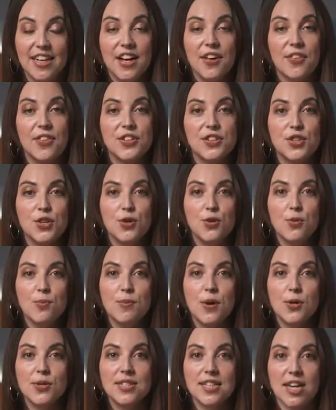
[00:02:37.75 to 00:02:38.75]
The two
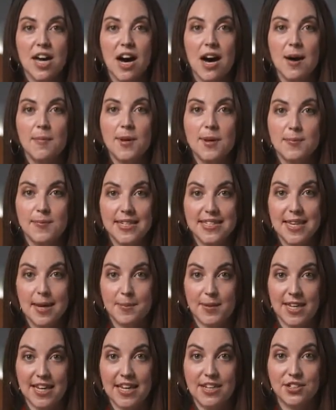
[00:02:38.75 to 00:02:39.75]
most common
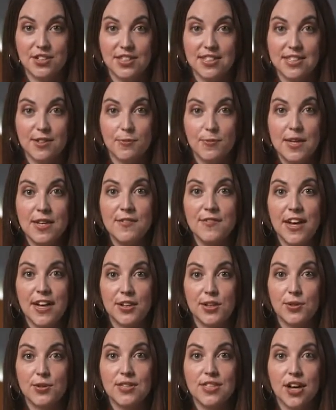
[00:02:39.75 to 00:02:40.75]
misapplications of
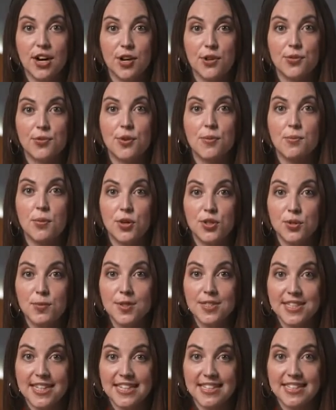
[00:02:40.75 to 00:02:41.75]
p-values are through multiple
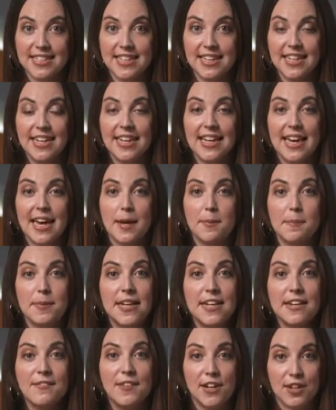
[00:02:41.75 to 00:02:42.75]
testing and
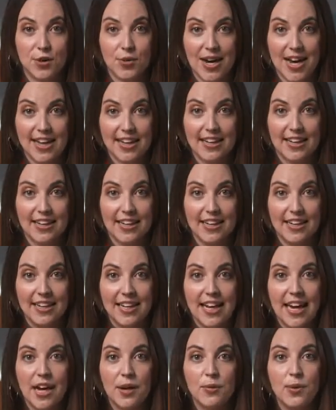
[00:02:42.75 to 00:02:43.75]
p-value hacking,
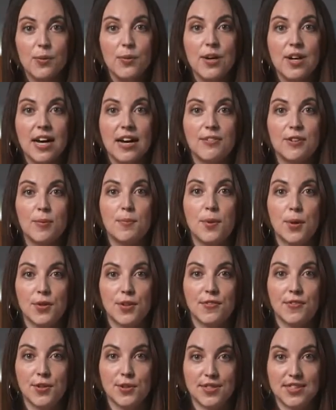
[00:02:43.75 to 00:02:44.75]
and we will cover both
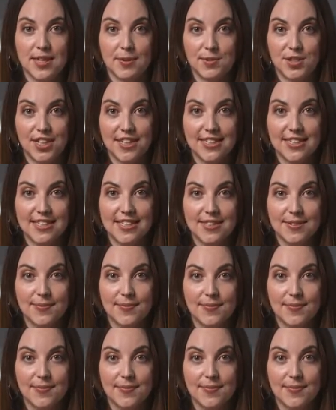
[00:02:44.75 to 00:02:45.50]
of those subjects.